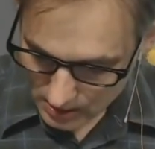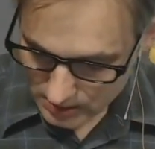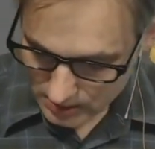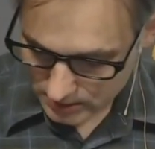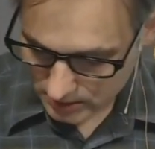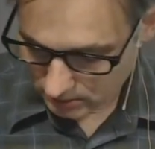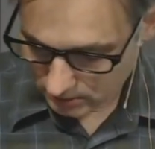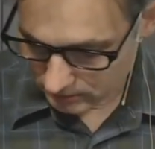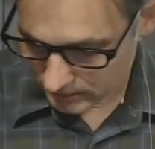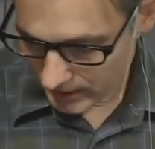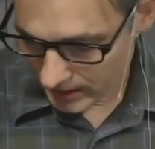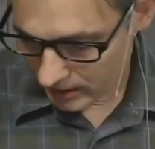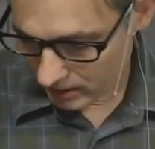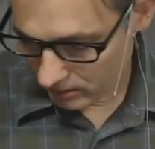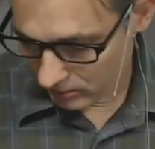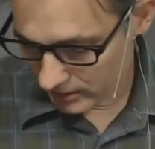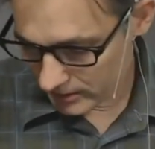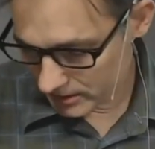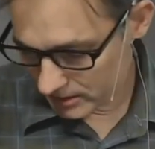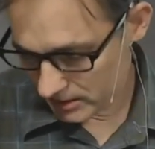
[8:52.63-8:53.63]
So now
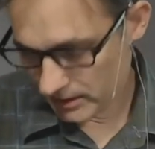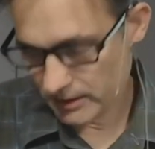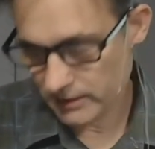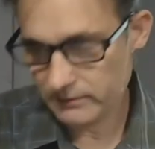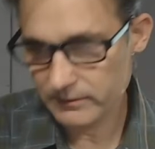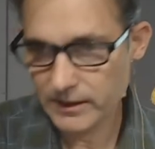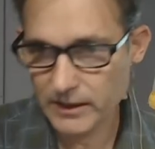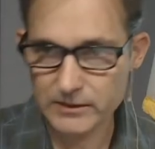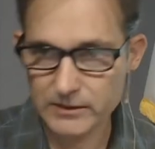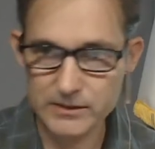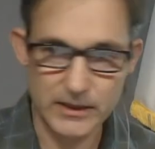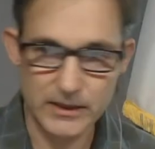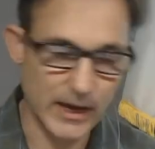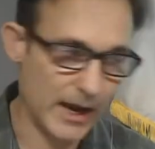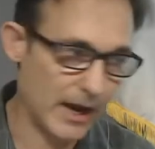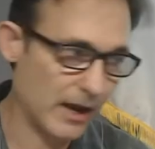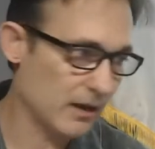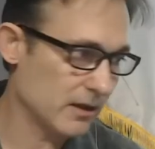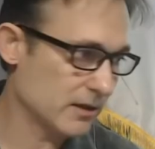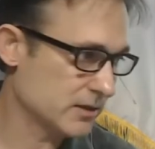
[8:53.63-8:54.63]
we see that
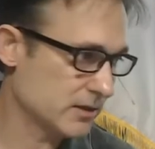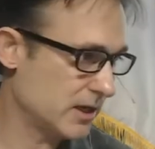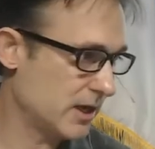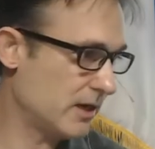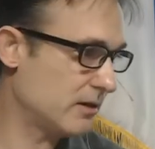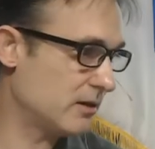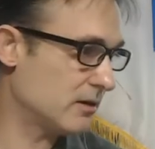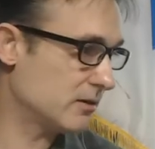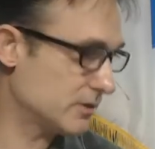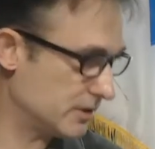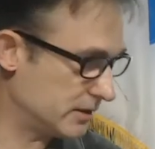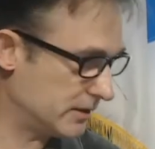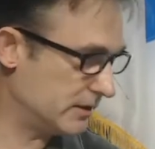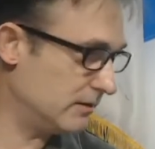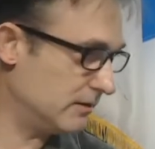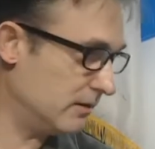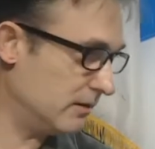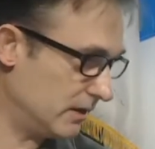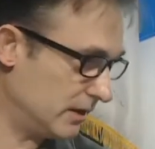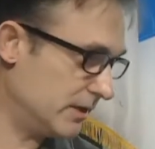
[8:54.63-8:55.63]
Alexander
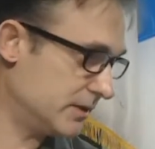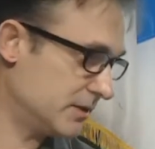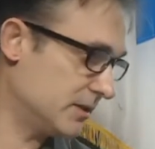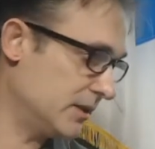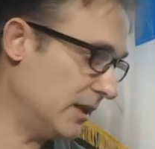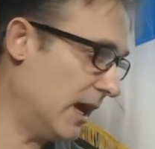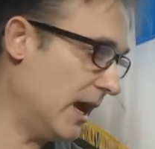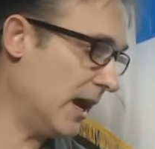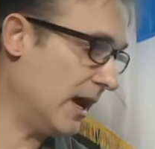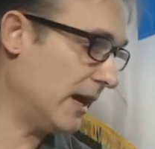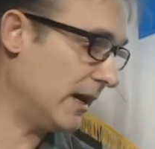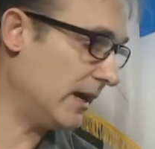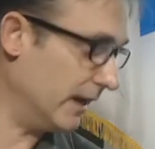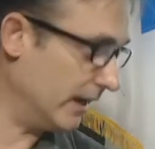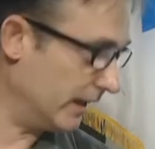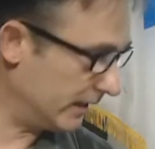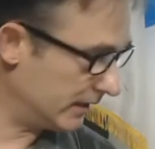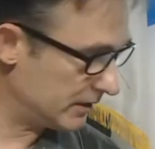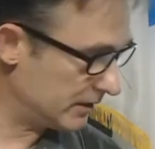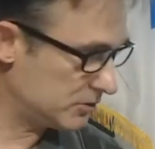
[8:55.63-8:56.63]
has died
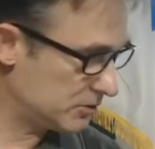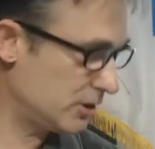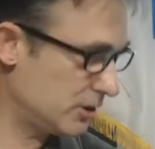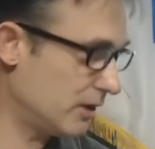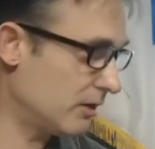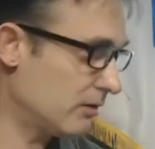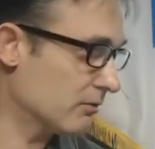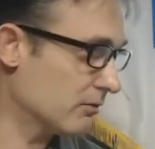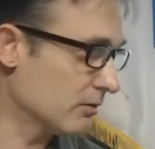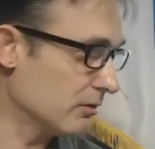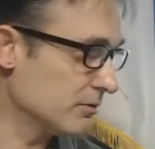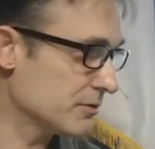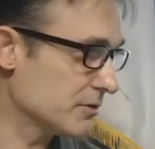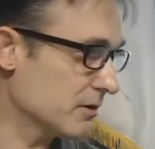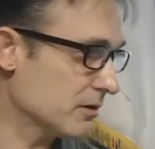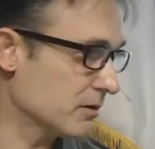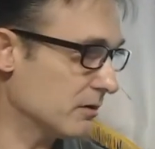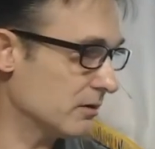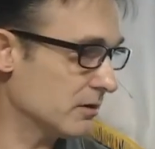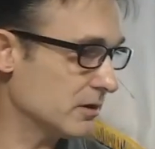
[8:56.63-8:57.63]
and his generals
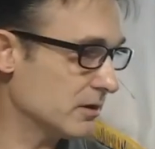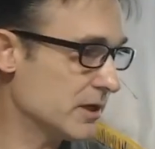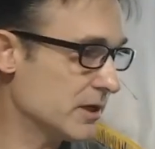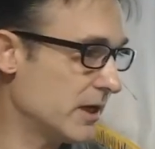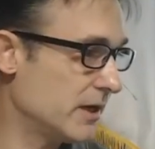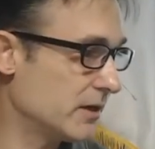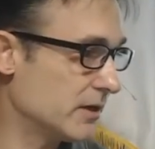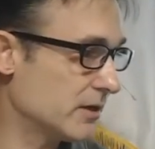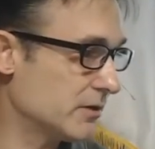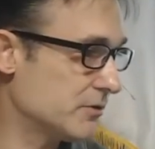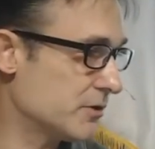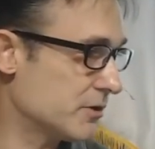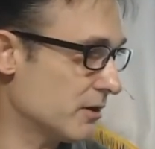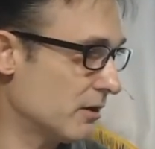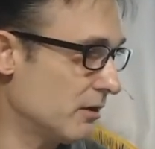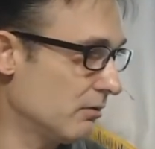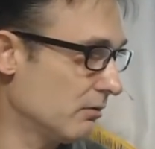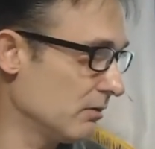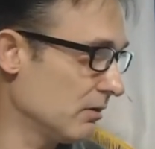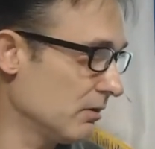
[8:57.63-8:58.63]
are going to take
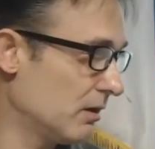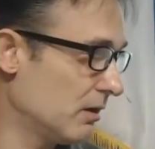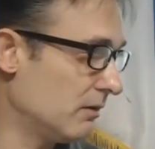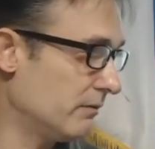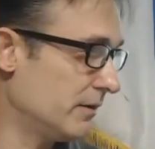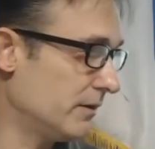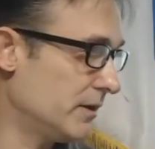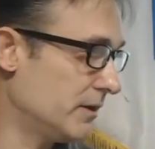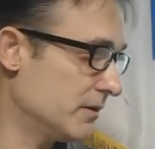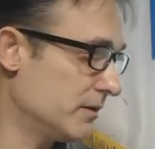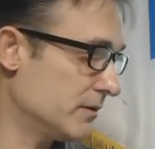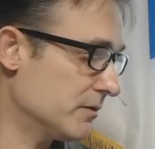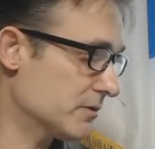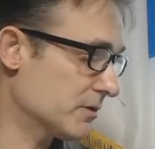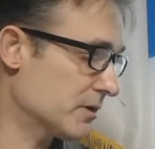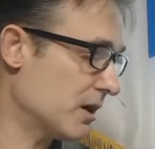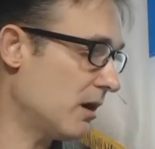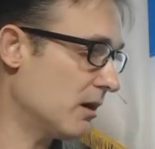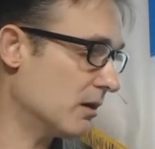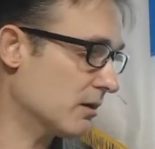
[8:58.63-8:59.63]
control of his
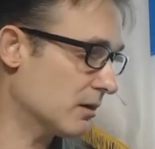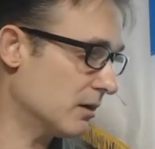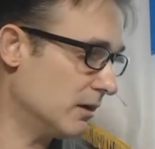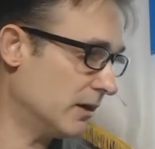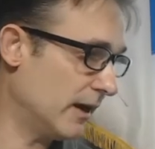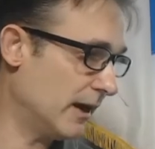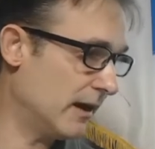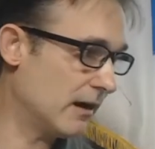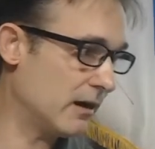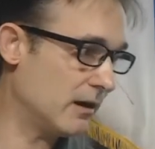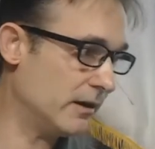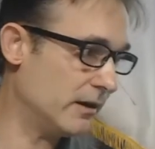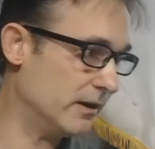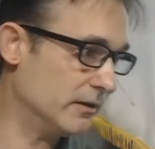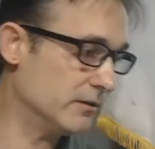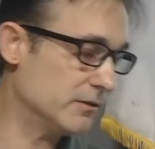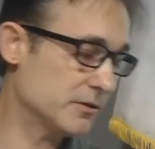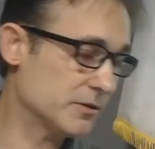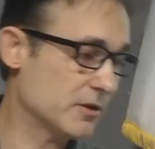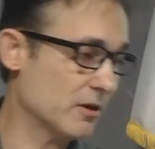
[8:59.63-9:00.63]
conquered area,
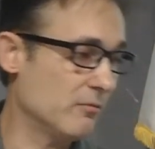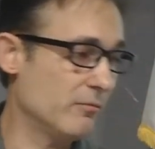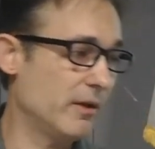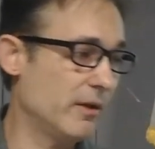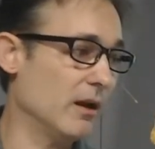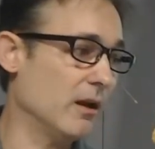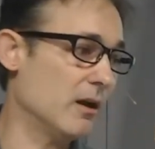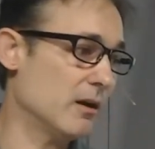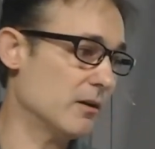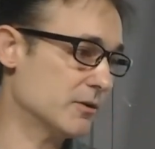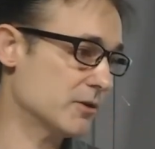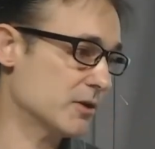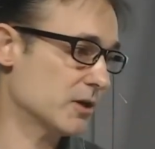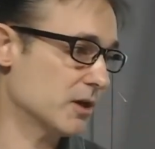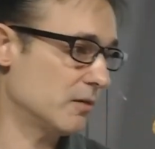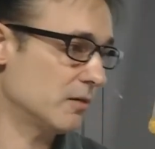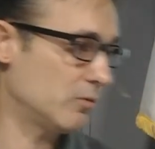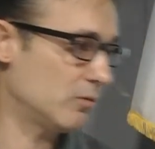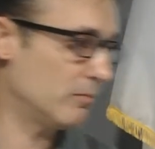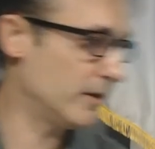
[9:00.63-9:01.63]
and there's going to be a lot of
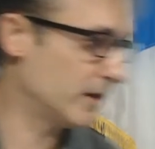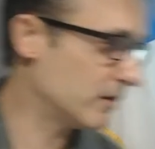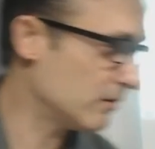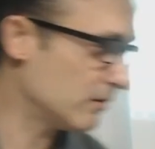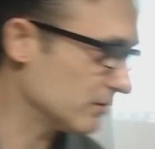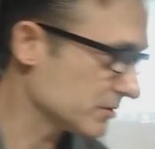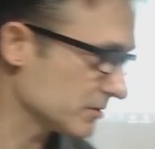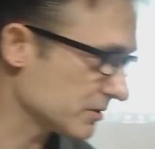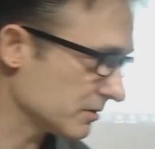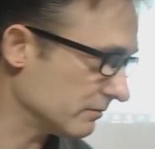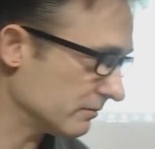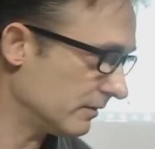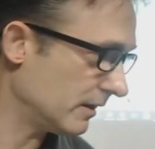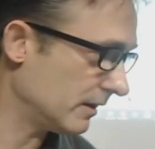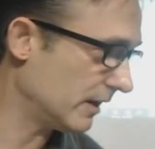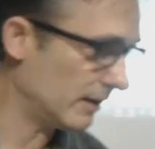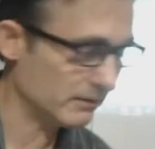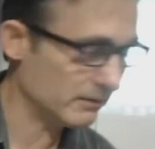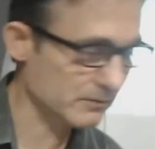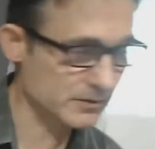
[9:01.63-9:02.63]
trouble because of
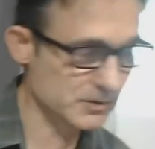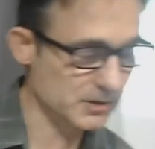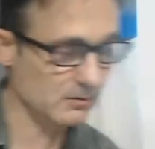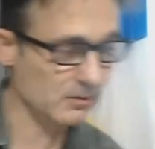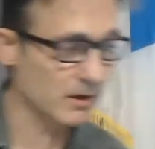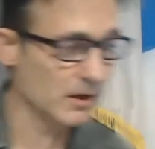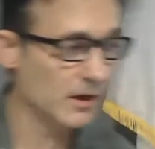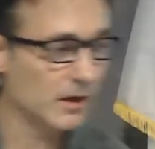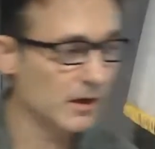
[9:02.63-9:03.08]
that. And so